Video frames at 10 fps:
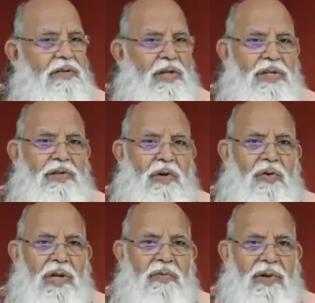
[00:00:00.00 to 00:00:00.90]
there is not
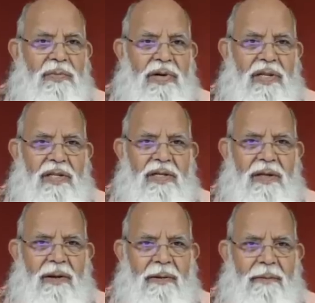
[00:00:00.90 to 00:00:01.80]
only one birth,
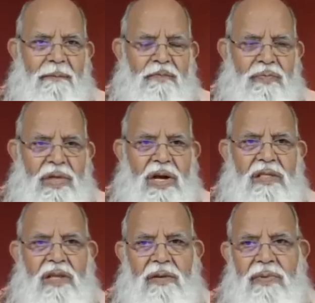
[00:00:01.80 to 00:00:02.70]
there are
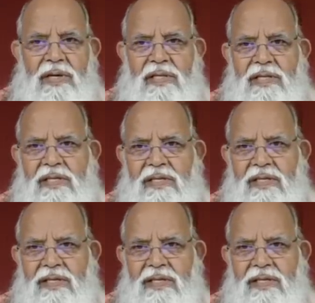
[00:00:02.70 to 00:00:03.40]
three births.